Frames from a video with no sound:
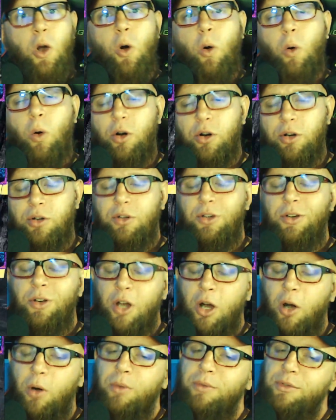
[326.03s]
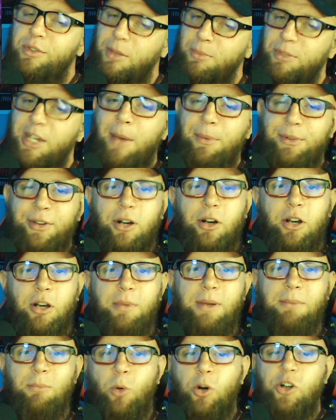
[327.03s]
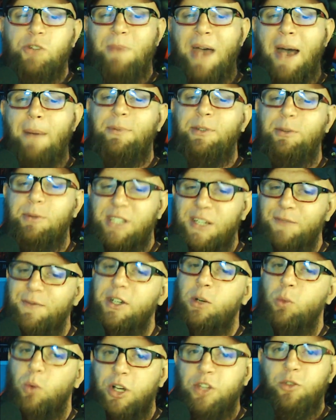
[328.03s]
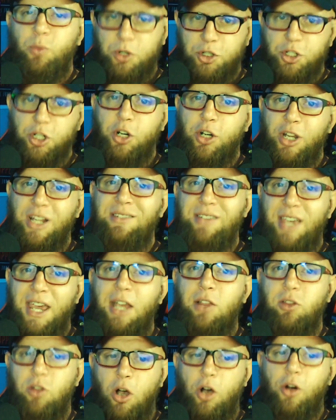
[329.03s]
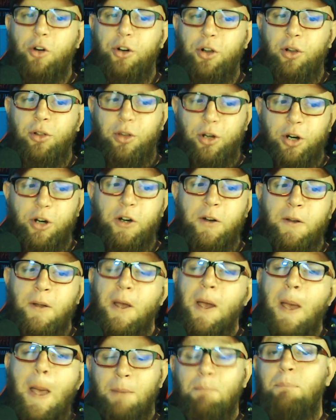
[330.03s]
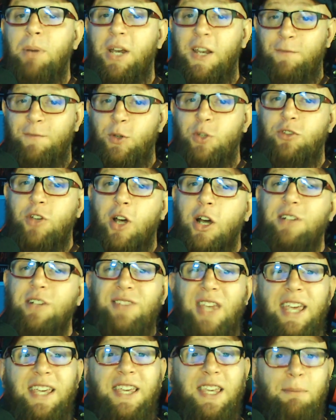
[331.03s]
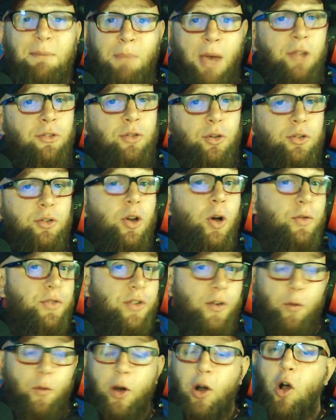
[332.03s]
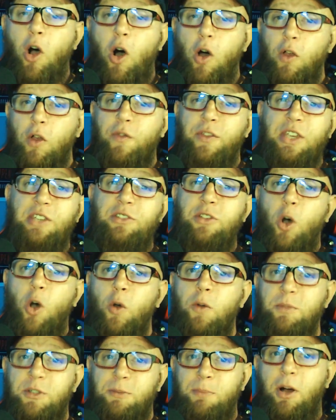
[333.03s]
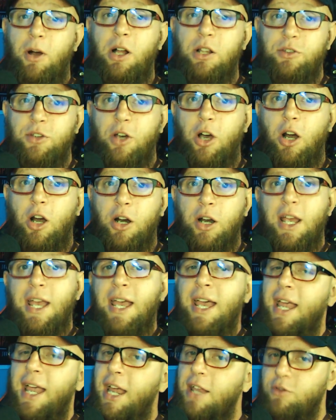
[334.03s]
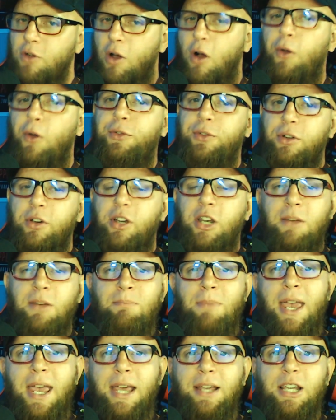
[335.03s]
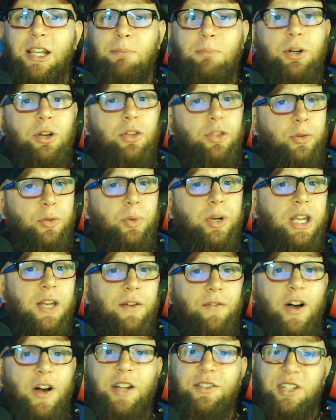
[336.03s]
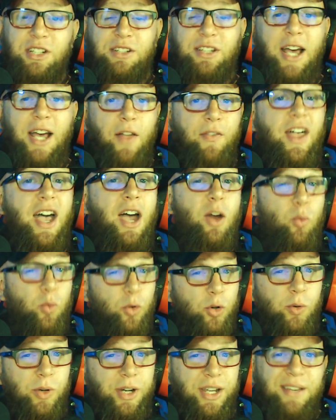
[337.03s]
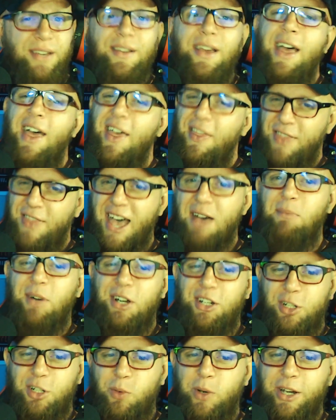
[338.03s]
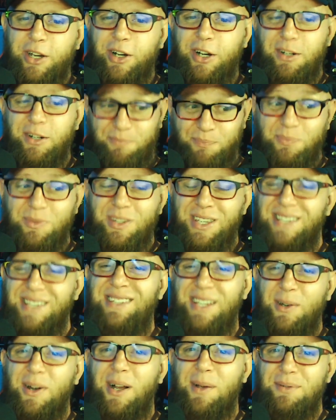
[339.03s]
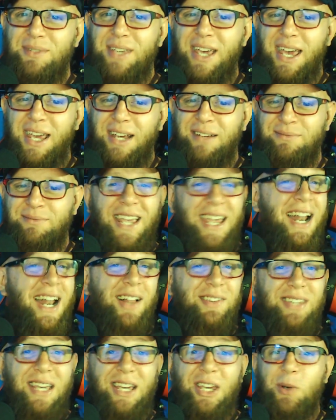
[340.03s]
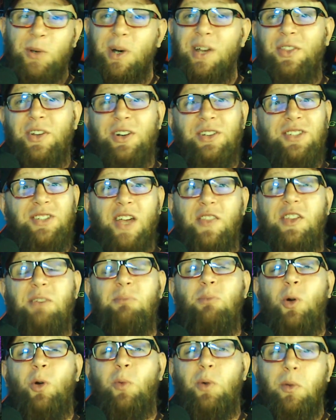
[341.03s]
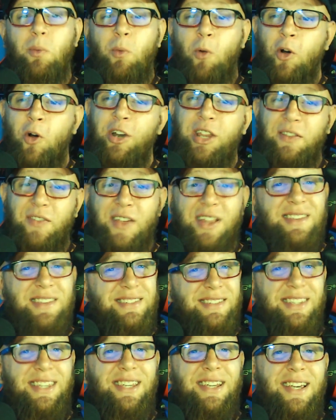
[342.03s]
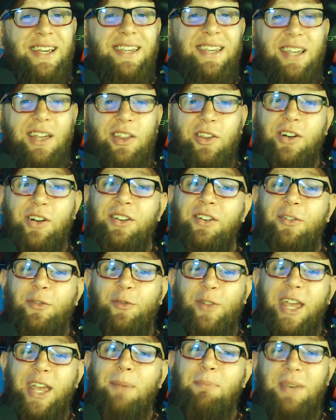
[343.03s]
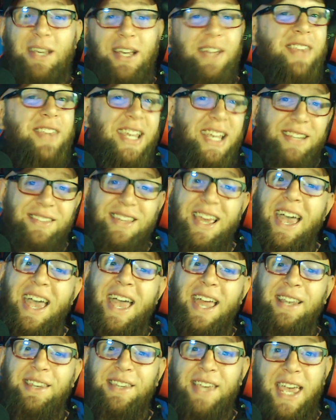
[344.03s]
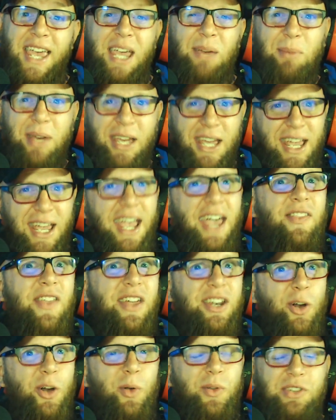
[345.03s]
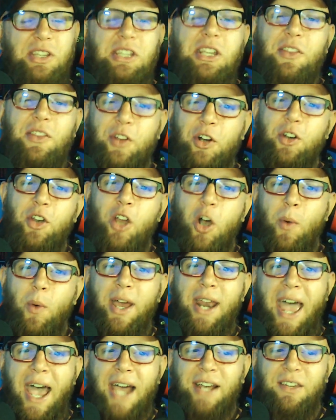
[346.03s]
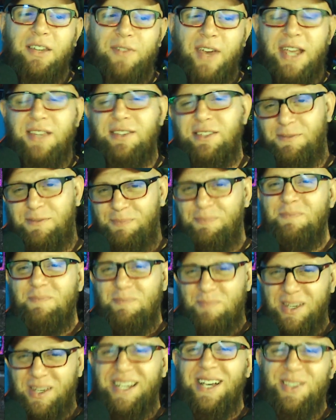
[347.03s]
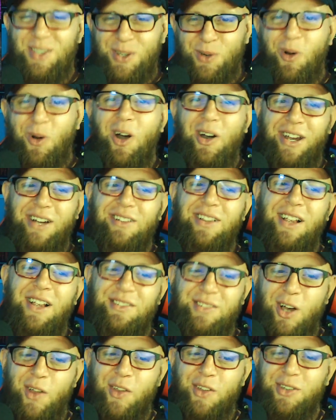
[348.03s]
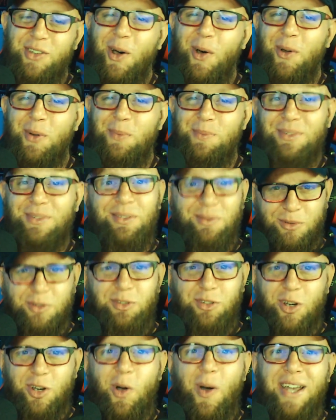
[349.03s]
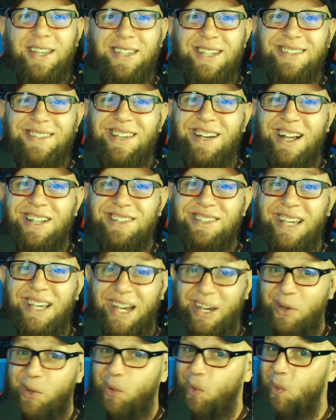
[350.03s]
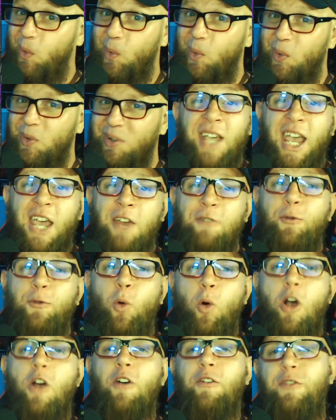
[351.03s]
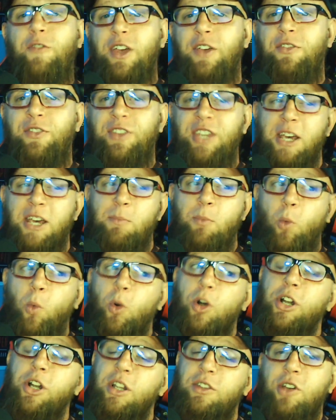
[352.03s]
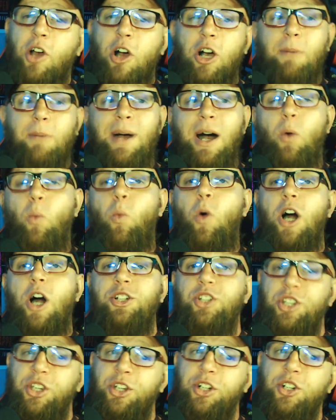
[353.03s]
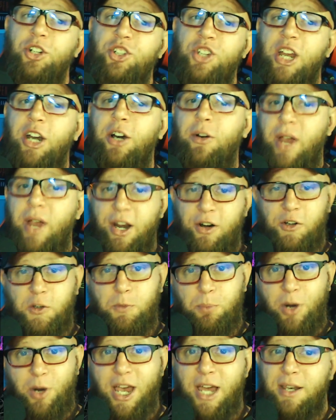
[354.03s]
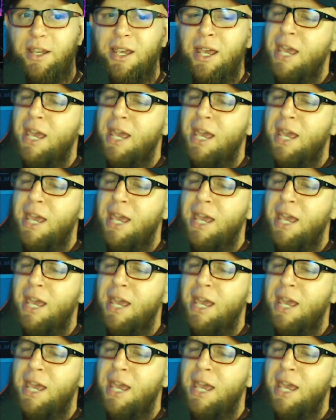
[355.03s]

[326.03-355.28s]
Or, you know, sometimes there are going to be more map-specific ones, which are going to take longer to learn. But if you start taking mental notes of where all of these totem spawns are, it's also going to make number three of hunting down that ruin that much quicker. You see what I'm saying? And I'll tell you what, there's nothing more rewarding than seeing a killer deflate because they get to end game and they don't see that their NOED activates because you already cleansed all the totems. So go ahead and get to hunting. Cool. And for our fifth tip, we're going to talk about watching your generator spread.